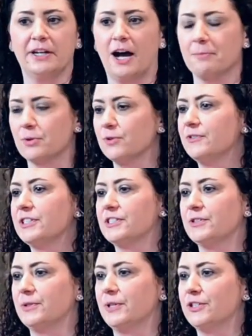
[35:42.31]
not proven
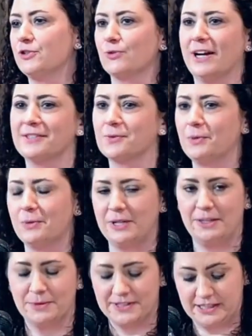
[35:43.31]
to address what
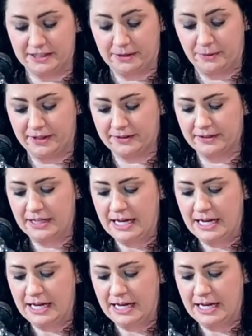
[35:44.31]
he was dealing with,